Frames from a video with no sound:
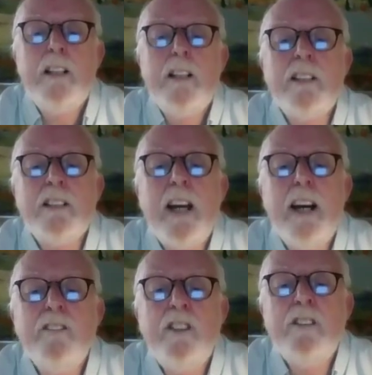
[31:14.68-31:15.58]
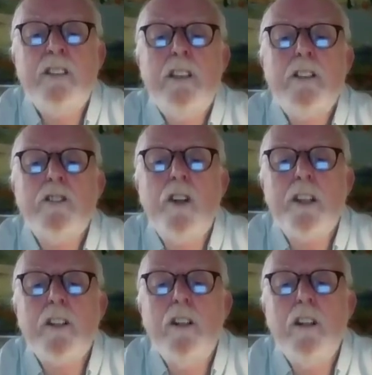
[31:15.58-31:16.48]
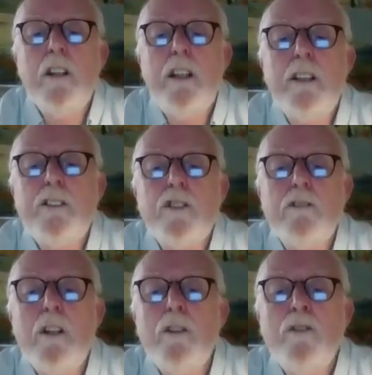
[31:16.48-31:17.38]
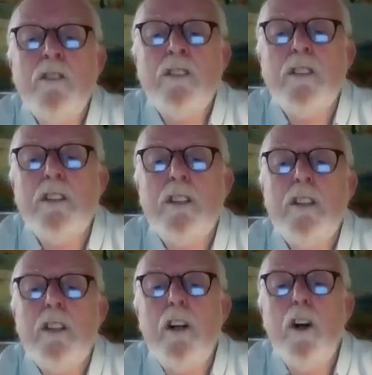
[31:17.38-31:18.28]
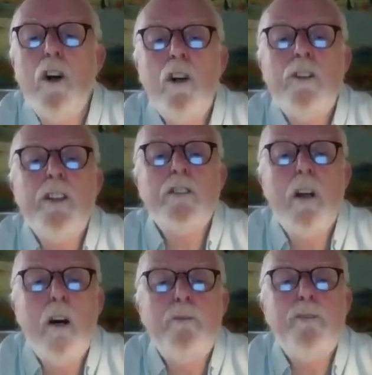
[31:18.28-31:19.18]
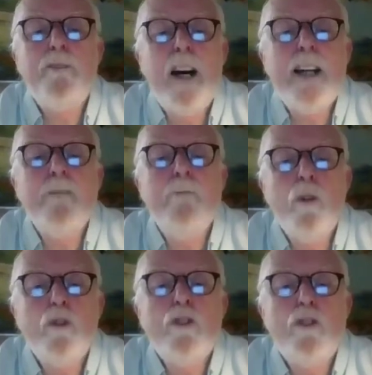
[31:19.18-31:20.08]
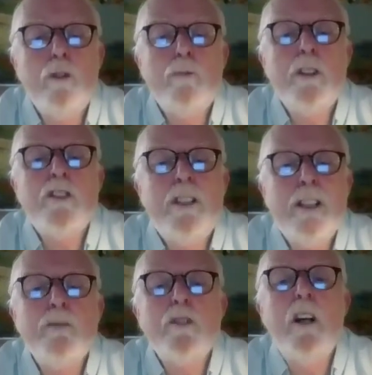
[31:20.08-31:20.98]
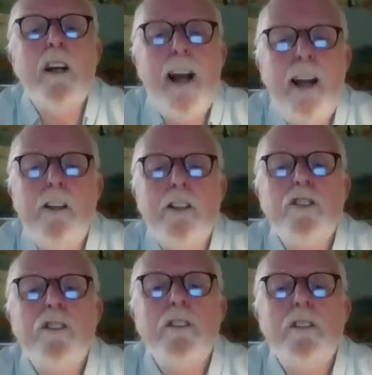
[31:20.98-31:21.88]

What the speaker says: In Cavan, Donegal, and Tyrone, all the top 5 most numerous names are Irish.